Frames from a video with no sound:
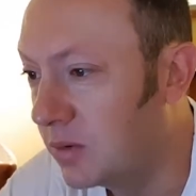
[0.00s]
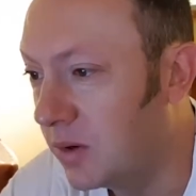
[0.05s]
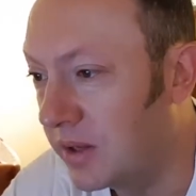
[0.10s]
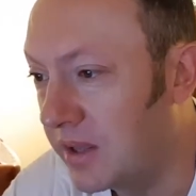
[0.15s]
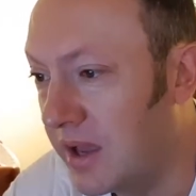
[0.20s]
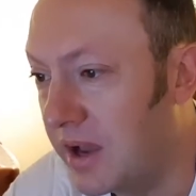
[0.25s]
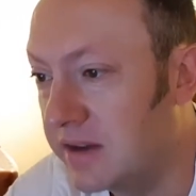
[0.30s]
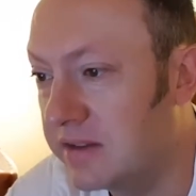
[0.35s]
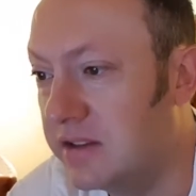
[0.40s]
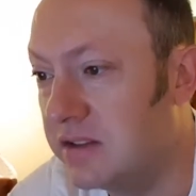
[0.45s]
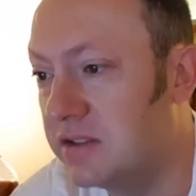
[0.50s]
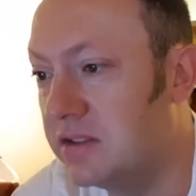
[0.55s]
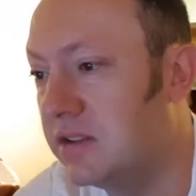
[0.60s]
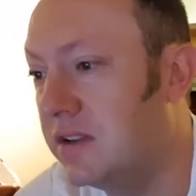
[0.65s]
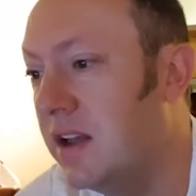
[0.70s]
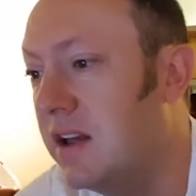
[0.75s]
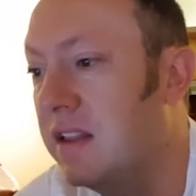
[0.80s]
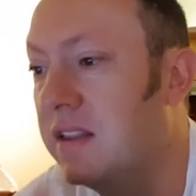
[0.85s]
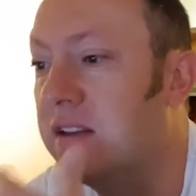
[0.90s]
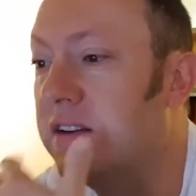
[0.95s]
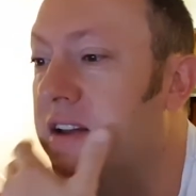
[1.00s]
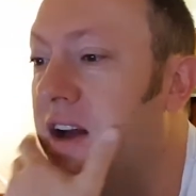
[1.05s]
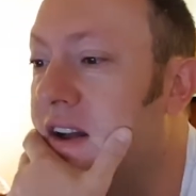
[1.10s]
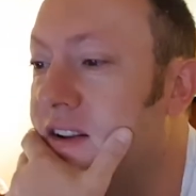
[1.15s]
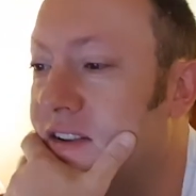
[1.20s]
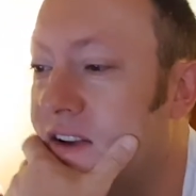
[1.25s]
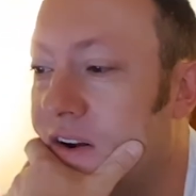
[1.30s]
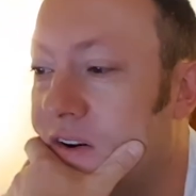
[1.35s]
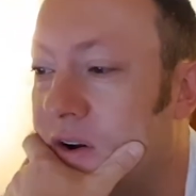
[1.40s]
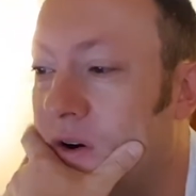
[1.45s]
Quick access to the
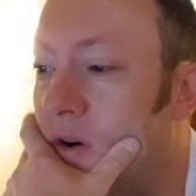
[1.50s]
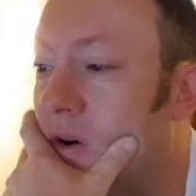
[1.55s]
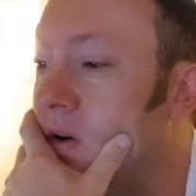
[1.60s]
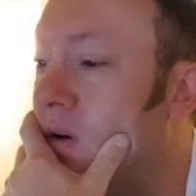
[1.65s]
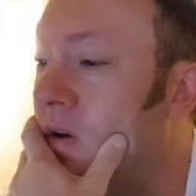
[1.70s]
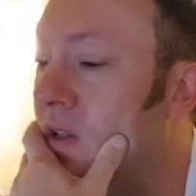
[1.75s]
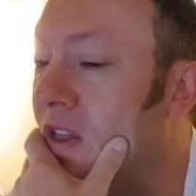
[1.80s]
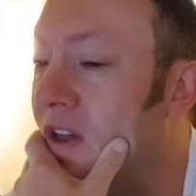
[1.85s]
downtown corridor.